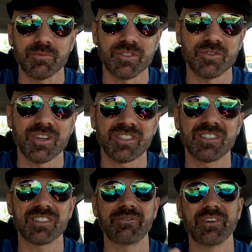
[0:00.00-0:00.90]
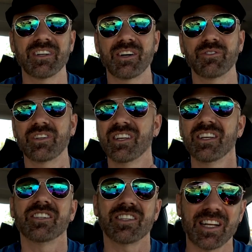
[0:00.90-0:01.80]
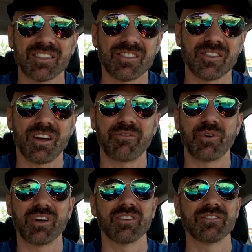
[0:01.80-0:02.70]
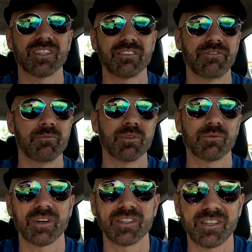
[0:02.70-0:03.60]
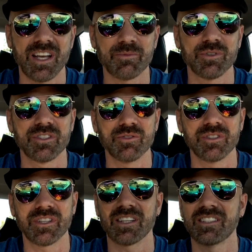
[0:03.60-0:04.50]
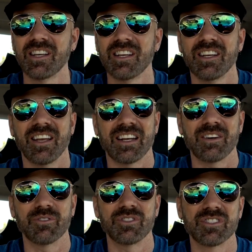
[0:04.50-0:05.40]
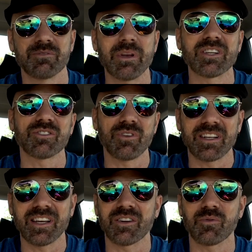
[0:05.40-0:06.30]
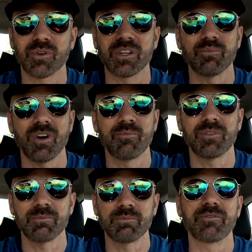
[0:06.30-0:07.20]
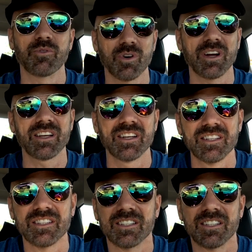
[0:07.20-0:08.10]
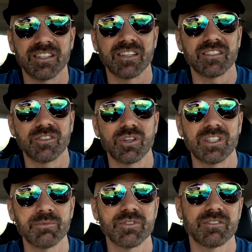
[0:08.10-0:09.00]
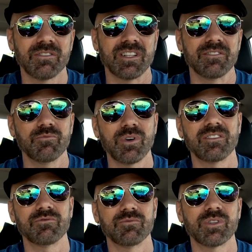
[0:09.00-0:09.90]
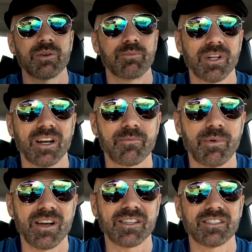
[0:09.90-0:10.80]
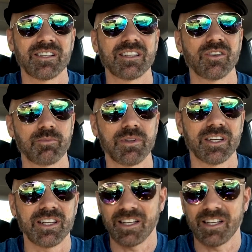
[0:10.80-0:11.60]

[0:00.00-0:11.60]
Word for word: some instructions. I figured I would check out the software instead of fumbling around on the camera and doing that, and I would just make sure I got it working properly before I uh, go to demonstrate it. Well, when I pull out of the box and go to plug it